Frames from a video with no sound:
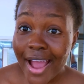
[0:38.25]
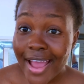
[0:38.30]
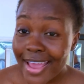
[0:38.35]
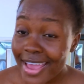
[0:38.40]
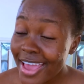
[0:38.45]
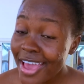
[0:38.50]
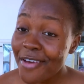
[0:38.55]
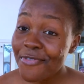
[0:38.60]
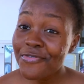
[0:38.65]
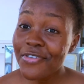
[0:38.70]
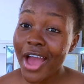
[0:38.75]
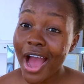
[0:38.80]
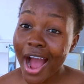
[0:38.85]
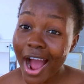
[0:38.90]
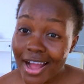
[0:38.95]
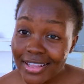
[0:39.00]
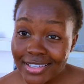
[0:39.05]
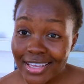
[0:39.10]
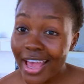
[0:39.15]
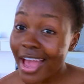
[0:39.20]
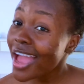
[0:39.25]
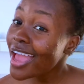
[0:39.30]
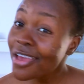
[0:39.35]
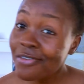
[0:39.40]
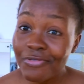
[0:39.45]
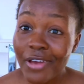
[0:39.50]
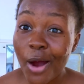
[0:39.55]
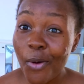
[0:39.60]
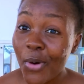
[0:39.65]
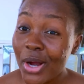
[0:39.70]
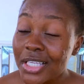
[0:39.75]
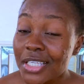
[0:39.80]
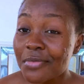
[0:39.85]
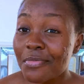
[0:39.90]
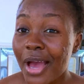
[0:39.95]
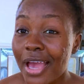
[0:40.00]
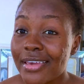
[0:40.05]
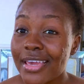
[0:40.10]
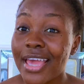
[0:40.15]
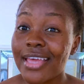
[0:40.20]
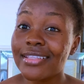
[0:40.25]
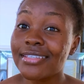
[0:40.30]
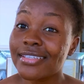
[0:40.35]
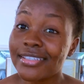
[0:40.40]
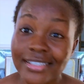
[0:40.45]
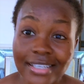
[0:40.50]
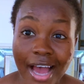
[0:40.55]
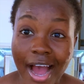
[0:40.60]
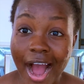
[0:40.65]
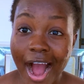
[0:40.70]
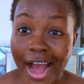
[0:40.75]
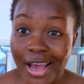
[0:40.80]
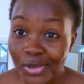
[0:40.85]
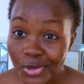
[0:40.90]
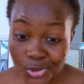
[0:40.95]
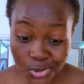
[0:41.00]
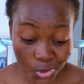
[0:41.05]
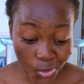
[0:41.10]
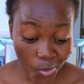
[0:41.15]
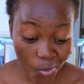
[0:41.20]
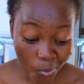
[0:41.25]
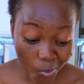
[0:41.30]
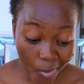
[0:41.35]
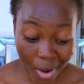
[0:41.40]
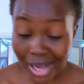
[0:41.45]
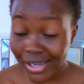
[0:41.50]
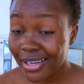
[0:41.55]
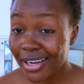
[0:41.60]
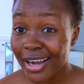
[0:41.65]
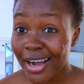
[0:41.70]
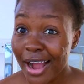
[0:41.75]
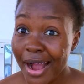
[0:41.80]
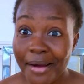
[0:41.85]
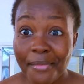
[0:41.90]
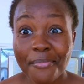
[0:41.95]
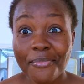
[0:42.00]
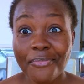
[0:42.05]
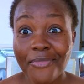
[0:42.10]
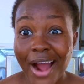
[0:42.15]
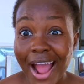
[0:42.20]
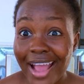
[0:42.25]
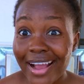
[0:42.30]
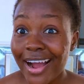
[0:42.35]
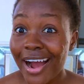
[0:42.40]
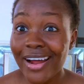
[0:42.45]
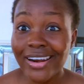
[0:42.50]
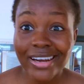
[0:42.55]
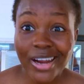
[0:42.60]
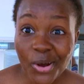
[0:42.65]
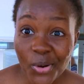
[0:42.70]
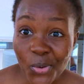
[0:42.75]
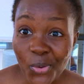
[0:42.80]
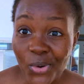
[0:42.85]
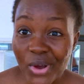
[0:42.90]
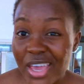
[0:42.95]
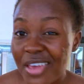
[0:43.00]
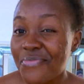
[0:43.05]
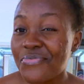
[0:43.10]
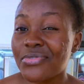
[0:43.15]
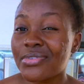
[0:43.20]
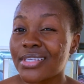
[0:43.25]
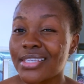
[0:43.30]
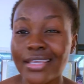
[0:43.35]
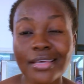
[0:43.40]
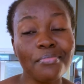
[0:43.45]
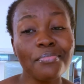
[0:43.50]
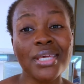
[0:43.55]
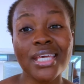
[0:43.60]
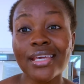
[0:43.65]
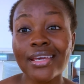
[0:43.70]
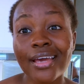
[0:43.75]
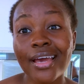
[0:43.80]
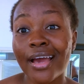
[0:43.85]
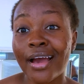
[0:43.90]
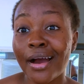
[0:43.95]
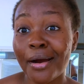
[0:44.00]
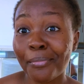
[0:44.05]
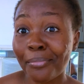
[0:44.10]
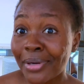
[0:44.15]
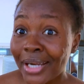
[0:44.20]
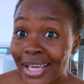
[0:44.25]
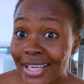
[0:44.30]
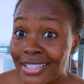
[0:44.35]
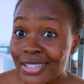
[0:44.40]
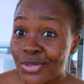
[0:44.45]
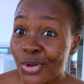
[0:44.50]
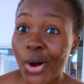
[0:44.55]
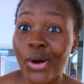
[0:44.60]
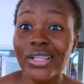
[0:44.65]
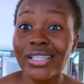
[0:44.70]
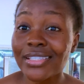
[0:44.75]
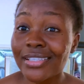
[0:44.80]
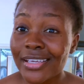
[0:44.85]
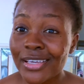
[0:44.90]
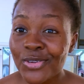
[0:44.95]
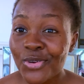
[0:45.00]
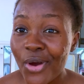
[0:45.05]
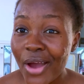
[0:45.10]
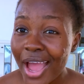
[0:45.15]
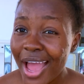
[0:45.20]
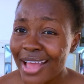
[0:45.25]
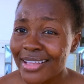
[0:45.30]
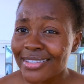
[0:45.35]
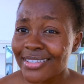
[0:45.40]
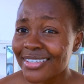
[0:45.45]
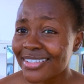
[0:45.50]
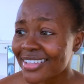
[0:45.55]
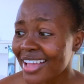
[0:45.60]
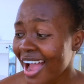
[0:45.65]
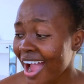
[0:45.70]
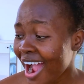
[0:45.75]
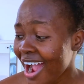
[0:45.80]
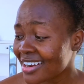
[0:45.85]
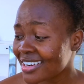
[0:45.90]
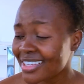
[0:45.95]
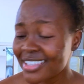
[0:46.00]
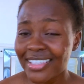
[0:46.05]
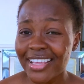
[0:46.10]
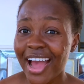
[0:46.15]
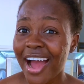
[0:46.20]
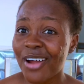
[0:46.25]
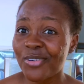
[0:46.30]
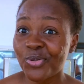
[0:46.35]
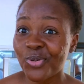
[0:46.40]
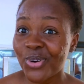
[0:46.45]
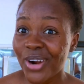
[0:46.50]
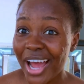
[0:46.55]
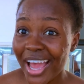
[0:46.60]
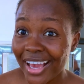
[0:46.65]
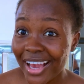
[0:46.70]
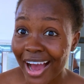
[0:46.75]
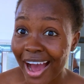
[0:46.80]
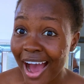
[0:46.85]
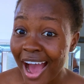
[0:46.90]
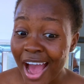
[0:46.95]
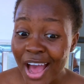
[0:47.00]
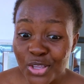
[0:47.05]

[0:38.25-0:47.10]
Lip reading: If you are there, if you are watching me, you're a teacher. I used to mark why I can Neco. If you see me, please don't in your head think that this guy don't like her.